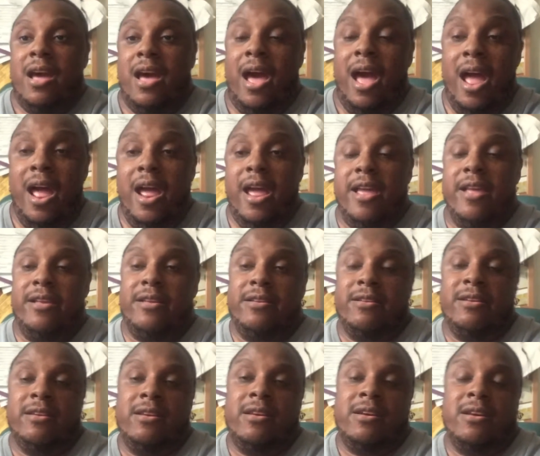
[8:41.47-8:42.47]
hey,
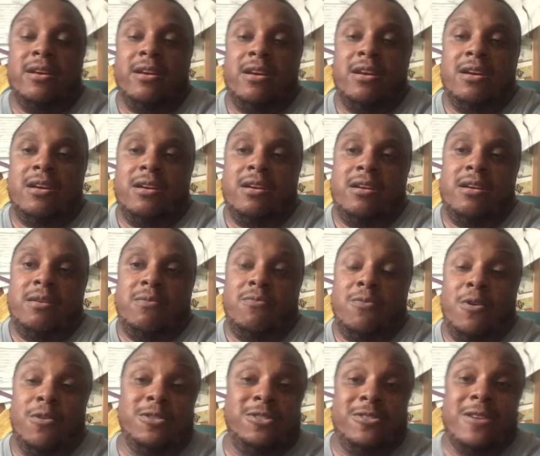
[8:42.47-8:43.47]

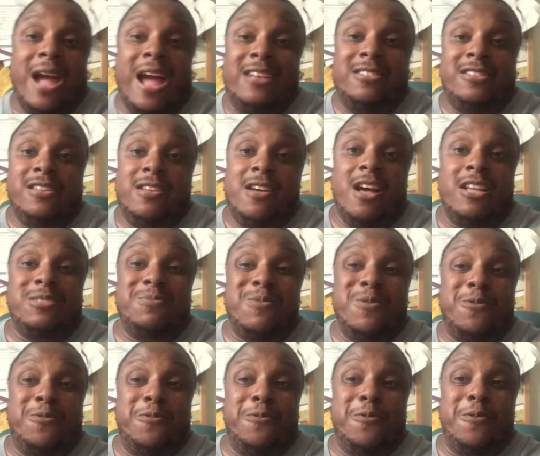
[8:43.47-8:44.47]
won't you ask the
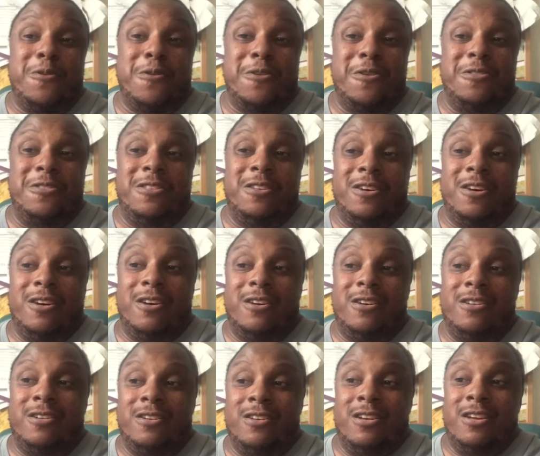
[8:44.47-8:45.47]
customer for
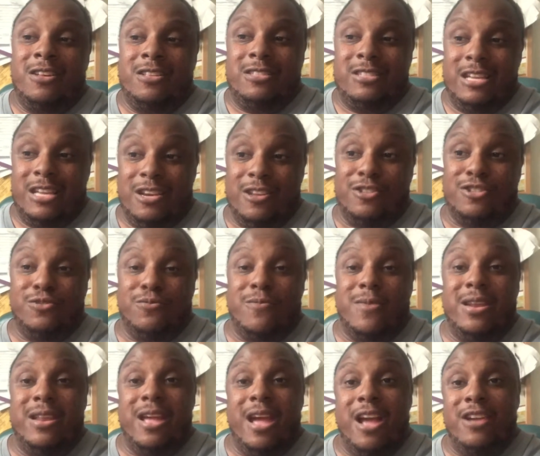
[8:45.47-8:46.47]
the $10 or
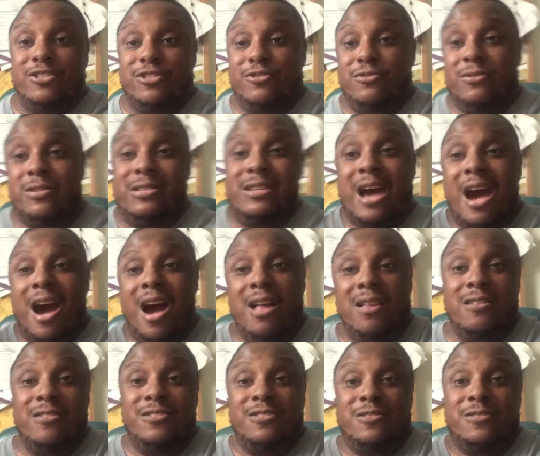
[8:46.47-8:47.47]
$20 extra
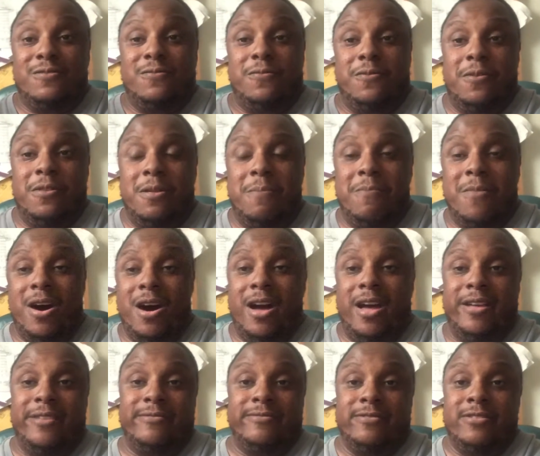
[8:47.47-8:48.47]
dollars for the
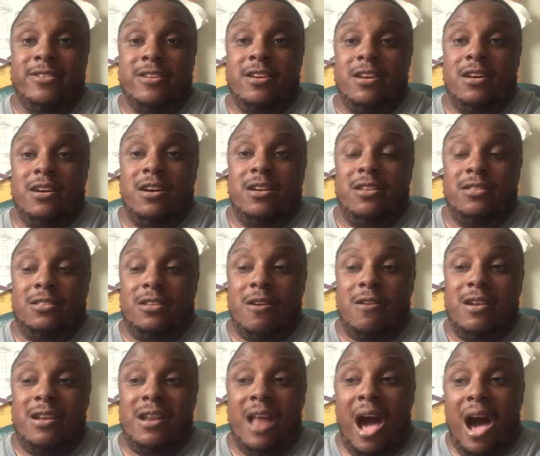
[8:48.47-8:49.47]
month, or the
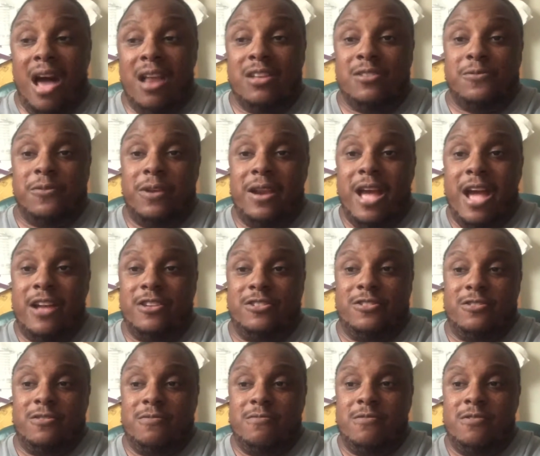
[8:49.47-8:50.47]
$30 for the
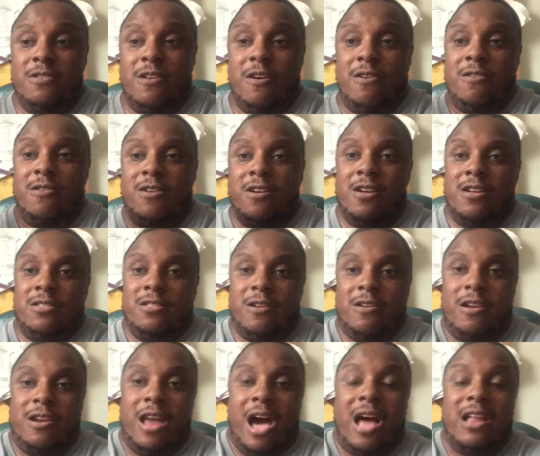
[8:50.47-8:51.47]
extra, you know,
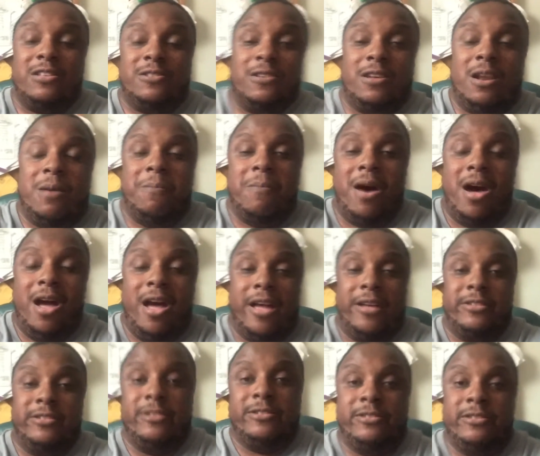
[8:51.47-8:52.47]
$30 for the
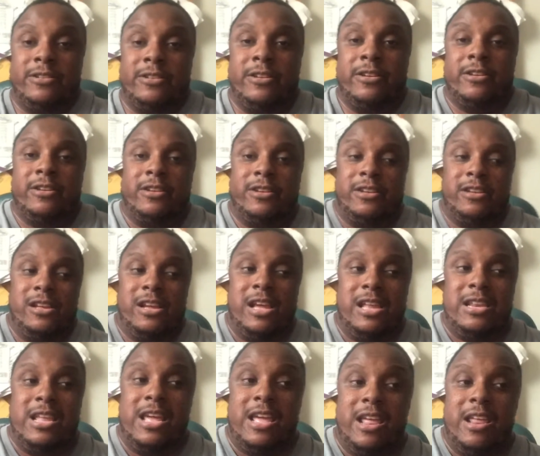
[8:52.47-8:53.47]
month,
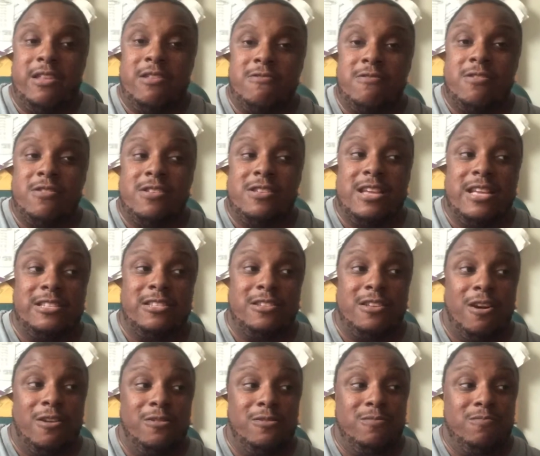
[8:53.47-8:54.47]
and then you can just
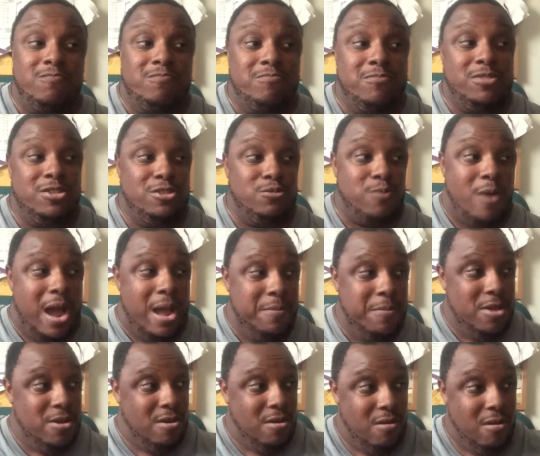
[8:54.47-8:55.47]
go
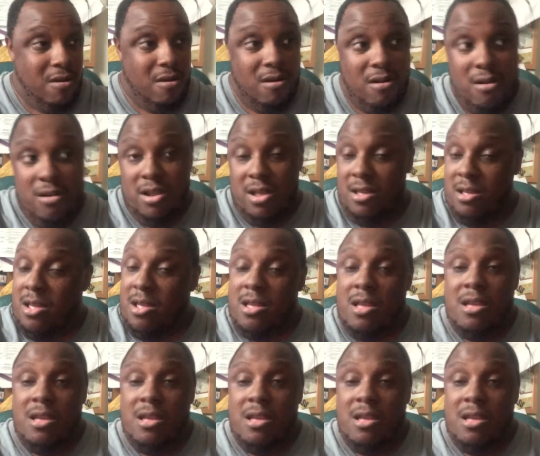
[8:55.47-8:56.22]
swipe the card,